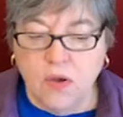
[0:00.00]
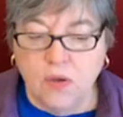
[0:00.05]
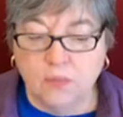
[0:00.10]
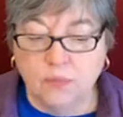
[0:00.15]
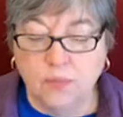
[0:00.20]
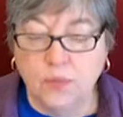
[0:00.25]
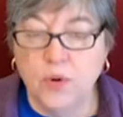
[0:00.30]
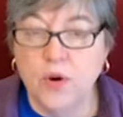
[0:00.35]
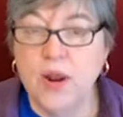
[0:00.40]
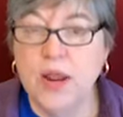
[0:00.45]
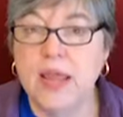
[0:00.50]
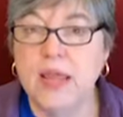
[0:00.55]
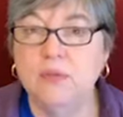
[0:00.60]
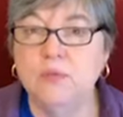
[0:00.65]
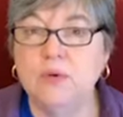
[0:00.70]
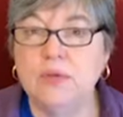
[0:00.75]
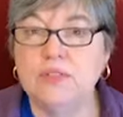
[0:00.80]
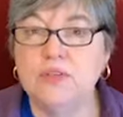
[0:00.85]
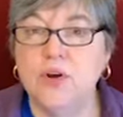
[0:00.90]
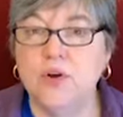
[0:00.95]
Bree
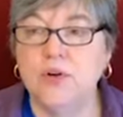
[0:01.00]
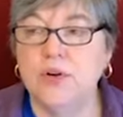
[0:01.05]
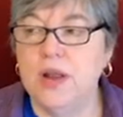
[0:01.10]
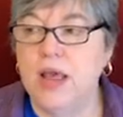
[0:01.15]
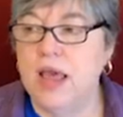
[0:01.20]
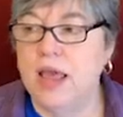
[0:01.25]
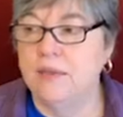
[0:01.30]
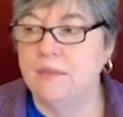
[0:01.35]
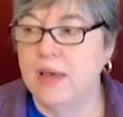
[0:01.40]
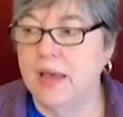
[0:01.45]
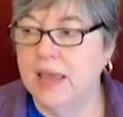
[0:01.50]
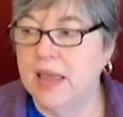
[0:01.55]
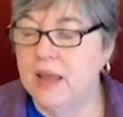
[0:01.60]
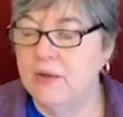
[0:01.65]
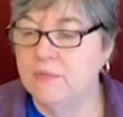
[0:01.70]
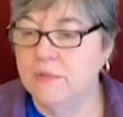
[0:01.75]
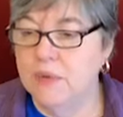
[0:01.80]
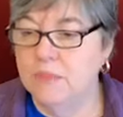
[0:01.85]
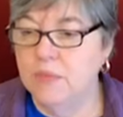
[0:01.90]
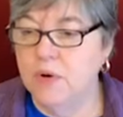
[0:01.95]
was her name. I
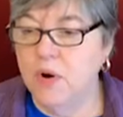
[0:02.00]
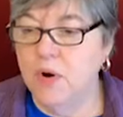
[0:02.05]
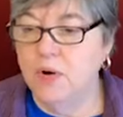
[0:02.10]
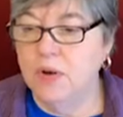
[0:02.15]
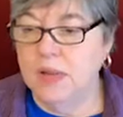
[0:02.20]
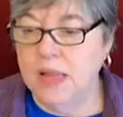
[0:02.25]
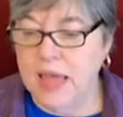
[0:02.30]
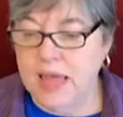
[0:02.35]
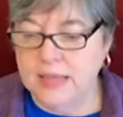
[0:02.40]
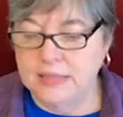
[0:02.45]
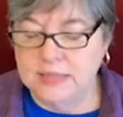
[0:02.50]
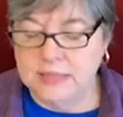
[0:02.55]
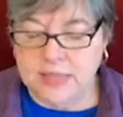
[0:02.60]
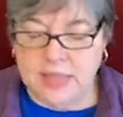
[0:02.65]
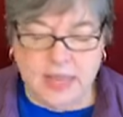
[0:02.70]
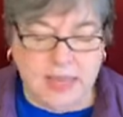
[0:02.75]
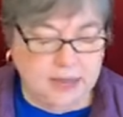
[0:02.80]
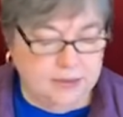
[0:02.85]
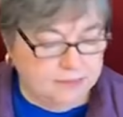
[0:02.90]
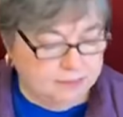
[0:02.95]
can't remember her last
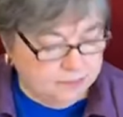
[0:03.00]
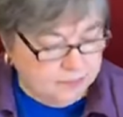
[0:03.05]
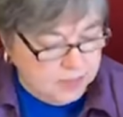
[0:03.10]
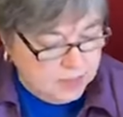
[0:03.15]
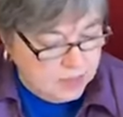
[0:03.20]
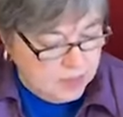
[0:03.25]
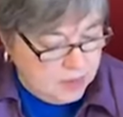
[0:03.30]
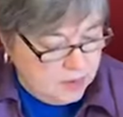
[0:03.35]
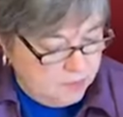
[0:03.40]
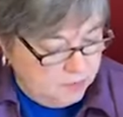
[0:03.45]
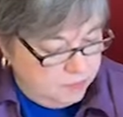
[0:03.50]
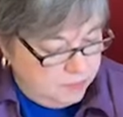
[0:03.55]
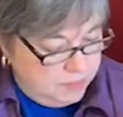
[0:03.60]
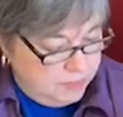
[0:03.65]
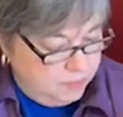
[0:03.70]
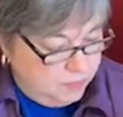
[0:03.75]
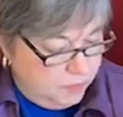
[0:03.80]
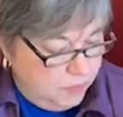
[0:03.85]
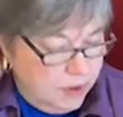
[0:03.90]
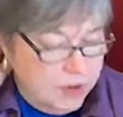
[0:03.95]
name.
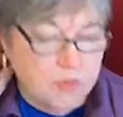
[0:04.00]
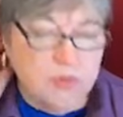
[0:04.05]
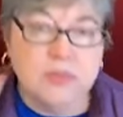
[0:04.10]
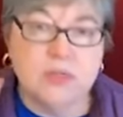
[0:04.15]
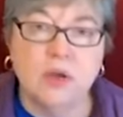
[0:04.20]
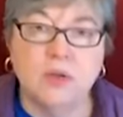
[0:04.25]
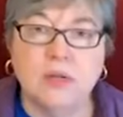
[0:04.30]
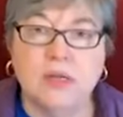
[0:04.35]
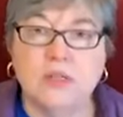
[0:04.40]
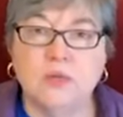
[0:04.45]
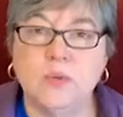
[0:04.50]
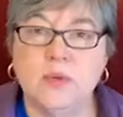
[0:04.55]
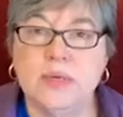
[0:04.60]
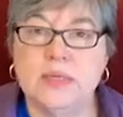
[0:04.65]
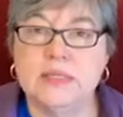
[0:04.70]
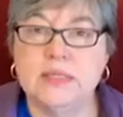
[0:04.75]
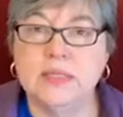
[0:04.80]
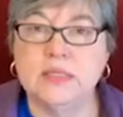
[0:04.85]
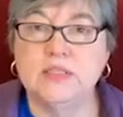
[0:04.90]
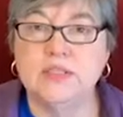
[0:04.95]
But Bree was only
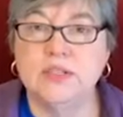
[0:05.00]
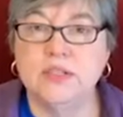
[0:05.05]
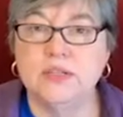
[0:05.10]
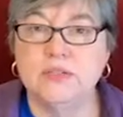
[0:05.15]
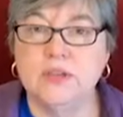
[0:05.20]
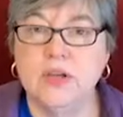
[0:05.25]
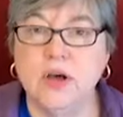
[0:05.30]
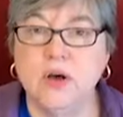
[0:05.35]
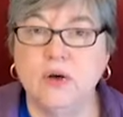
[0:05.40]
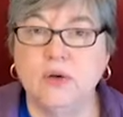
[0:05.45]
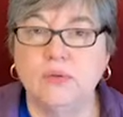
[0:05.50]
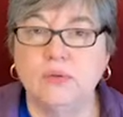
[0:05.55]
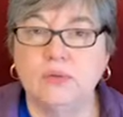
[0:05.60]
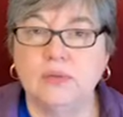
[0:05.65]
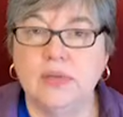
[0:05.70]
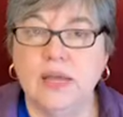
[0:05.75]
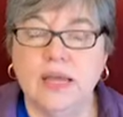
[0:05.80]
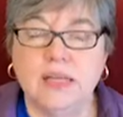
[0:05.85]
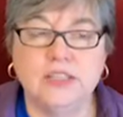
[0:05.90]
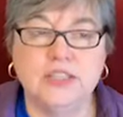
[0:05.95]
26 years old
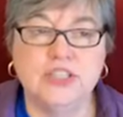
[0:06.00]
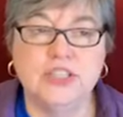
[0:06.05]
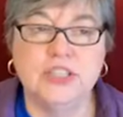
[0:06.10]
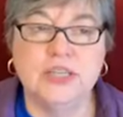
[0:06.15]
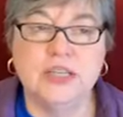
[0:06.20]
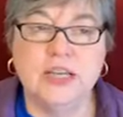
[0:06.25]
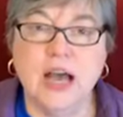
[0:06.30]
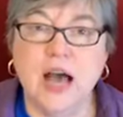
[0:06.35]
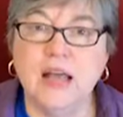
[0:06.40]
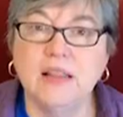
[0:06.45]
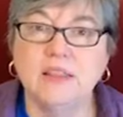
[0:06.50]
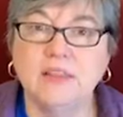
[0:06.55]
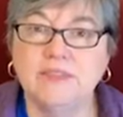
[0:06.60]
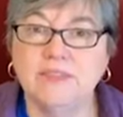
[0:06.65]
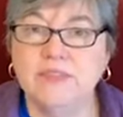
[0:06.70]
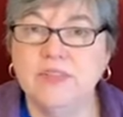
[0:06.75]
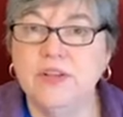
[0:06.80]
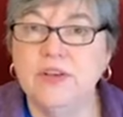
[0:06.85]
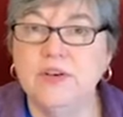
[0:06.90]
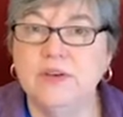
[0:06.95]
and she got the
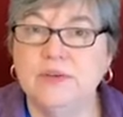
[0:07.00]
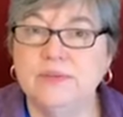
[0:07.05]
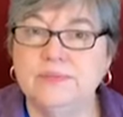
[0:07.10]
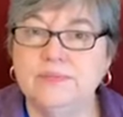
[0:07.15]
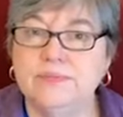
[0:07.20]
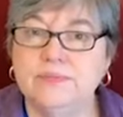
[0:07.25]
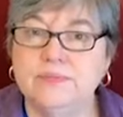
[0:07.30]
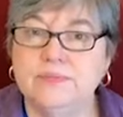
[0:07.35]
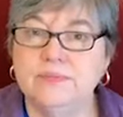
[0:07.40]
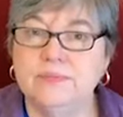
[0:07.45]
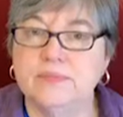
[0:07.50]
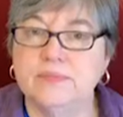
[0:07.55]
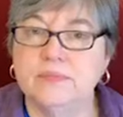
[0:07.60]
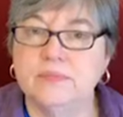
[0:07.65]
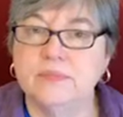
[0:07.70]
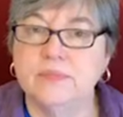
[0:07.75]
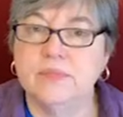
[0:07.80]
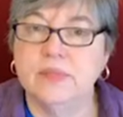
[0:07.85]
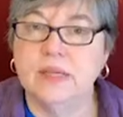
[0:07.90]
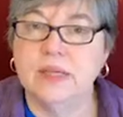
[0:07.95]
flu.
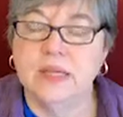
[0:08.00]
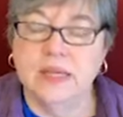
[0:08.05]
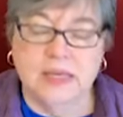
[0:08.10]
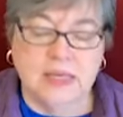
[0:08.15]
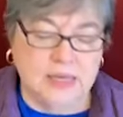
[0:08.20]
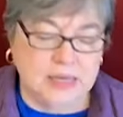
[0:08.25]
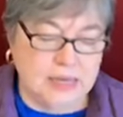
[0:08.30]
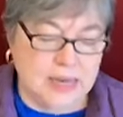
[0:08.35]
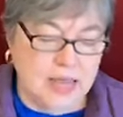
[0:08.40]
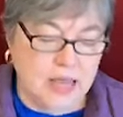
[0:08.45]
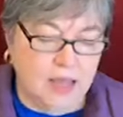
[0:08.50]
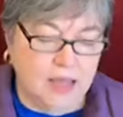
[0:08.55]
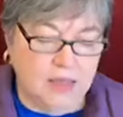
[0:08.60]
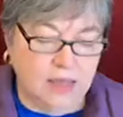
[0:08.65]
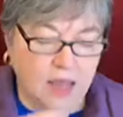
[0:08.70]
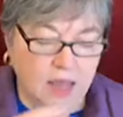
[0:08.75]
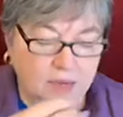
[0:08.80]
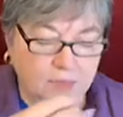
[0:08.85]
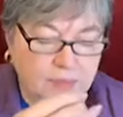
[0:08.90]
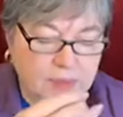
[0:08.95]
Now, a
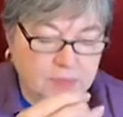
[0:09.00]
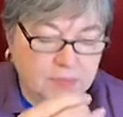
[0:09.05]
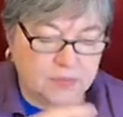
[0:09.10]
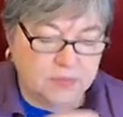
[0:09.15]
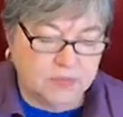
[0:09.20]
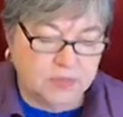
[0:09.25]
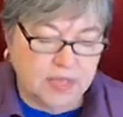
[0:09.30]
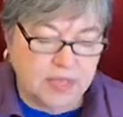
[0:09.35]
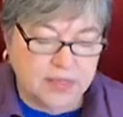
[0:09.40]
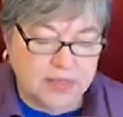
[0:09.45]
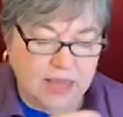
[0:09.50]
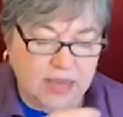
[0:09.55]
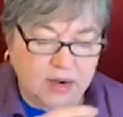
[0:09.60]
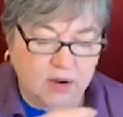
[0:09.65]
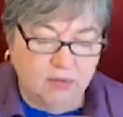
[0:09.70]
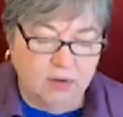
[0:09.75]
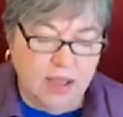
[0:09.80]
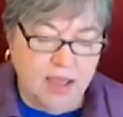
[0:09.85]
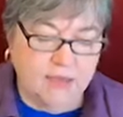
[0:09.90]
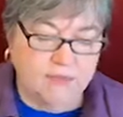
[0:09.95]
lot of people said they
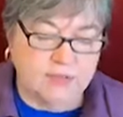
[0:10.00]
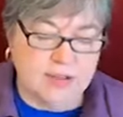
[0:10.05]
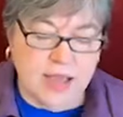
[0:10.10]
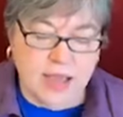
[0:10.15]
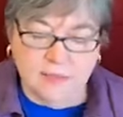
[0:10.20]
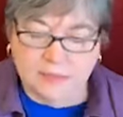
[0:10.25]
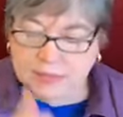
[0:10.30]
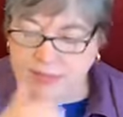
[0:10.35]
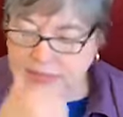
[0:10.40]
don't have time to